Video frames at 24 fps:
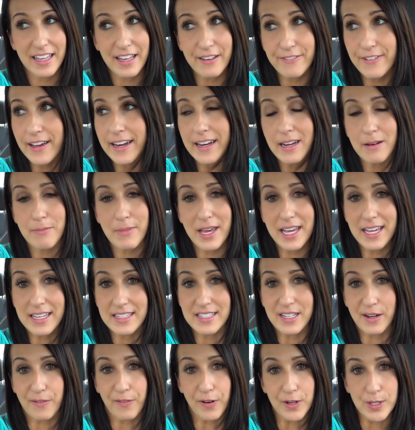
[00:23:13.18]
if I didn't make a
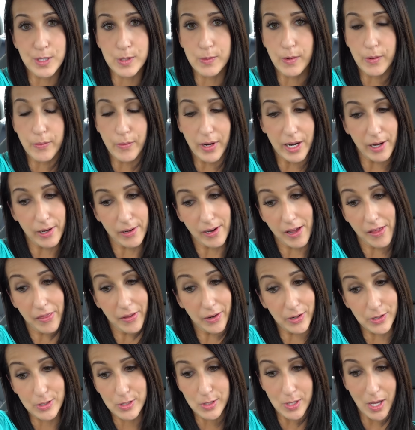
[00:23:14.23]
difference one way or
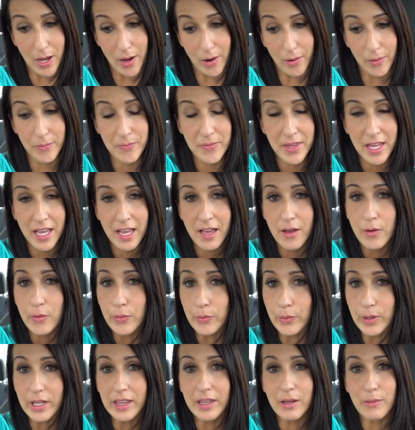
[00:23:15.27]
another. So
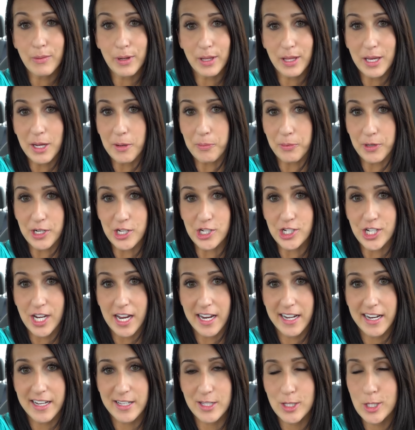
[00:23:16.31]
really, really
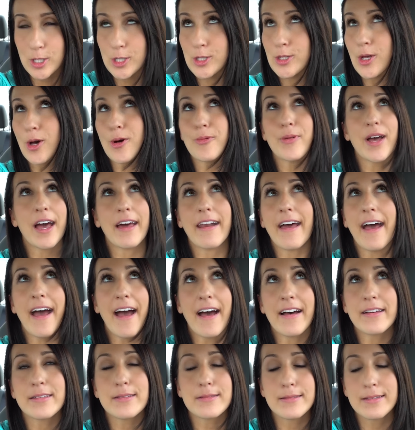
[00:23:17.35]
appreciate it. So
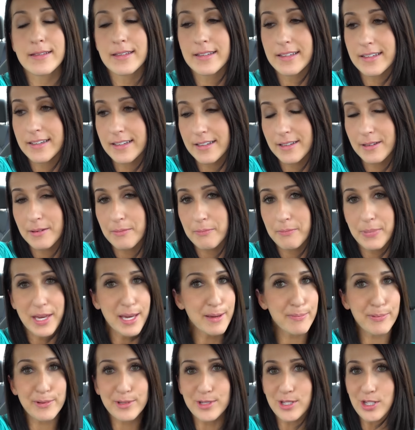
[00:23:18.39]
badass.
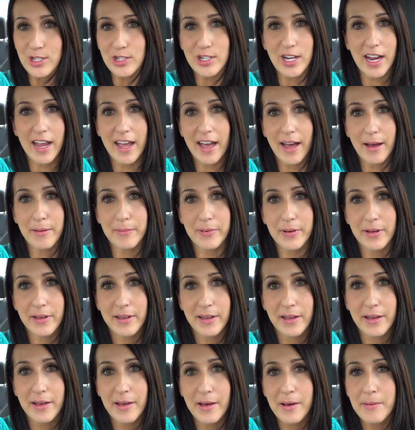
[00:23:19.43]
People's champ.
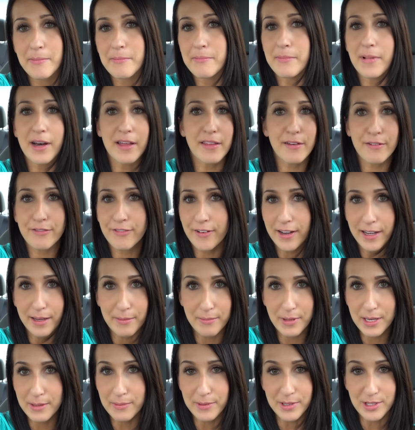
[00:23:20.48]

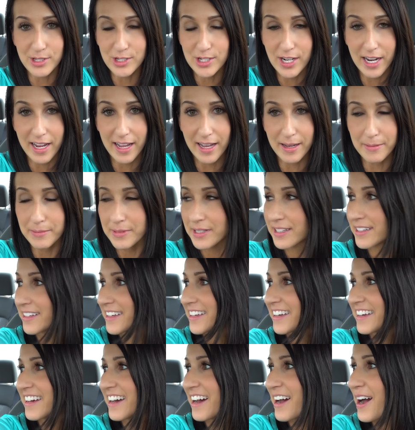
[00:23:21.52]
Motherfucking people's champ.
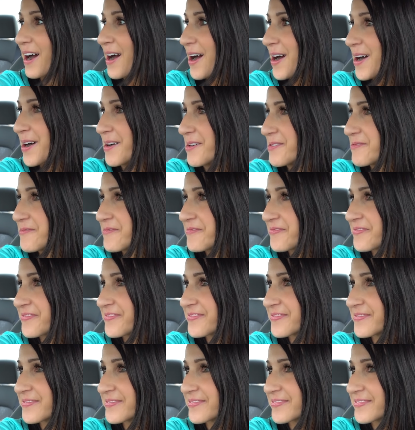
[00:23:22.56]

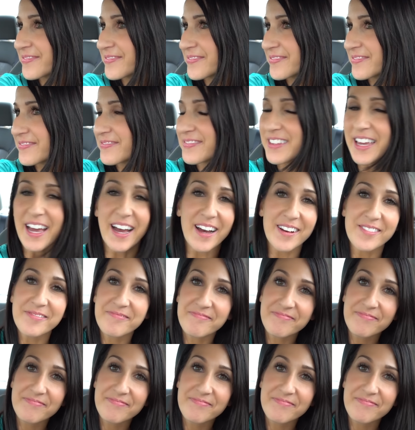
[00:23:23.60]
Yeah.